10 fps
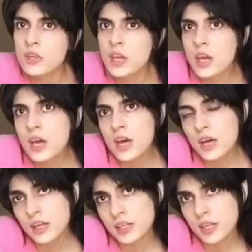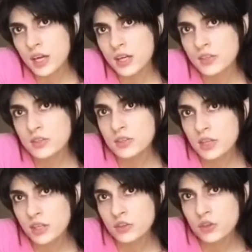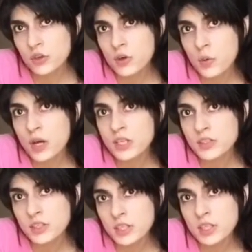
I guess that's your idea